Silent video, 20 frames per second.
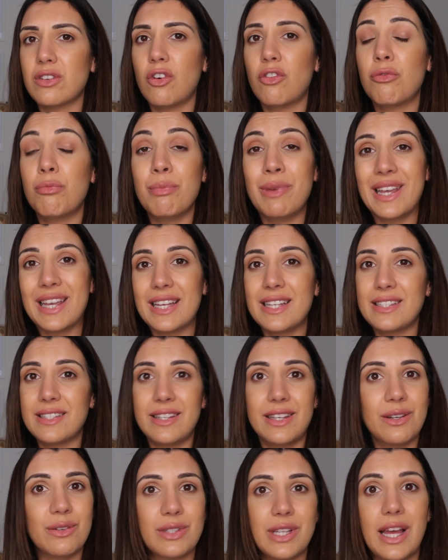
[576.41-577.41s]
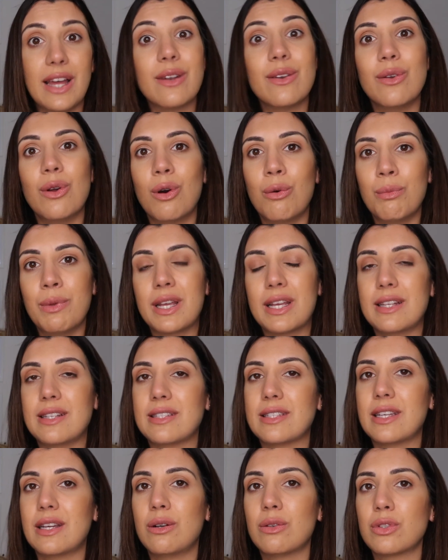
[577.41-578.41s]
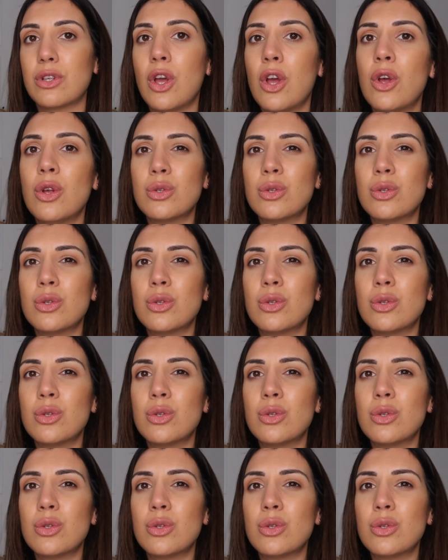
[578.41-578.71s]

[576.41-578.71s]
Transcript: of making sales and not making sales.